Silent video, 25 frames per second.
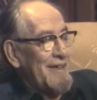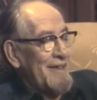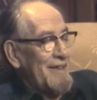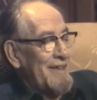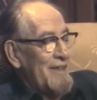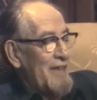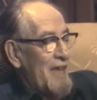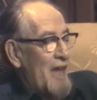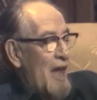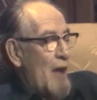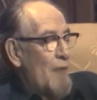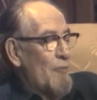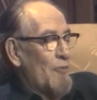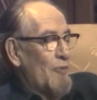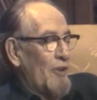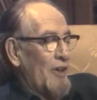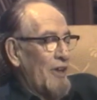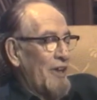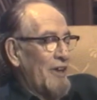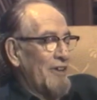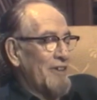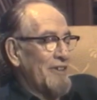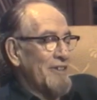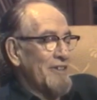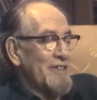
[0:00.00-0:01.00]
The
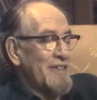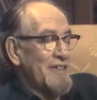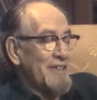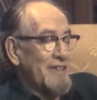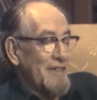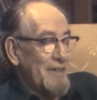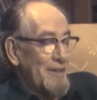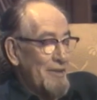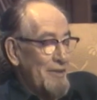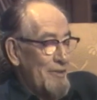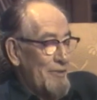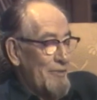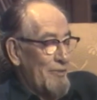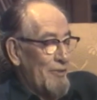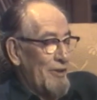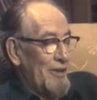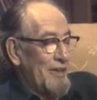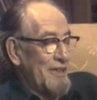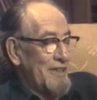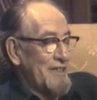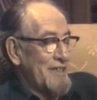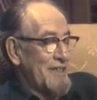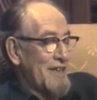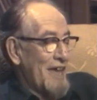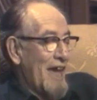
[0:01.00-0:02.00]
operators were
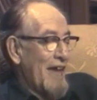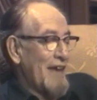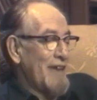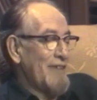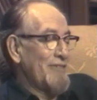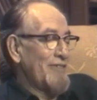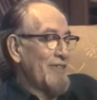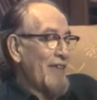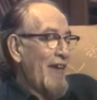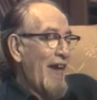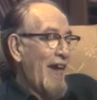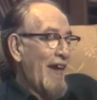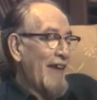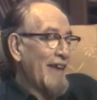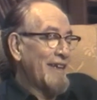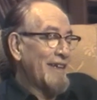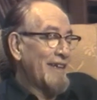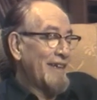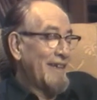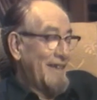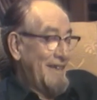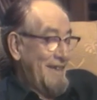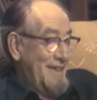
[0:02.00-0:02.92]
inside of that,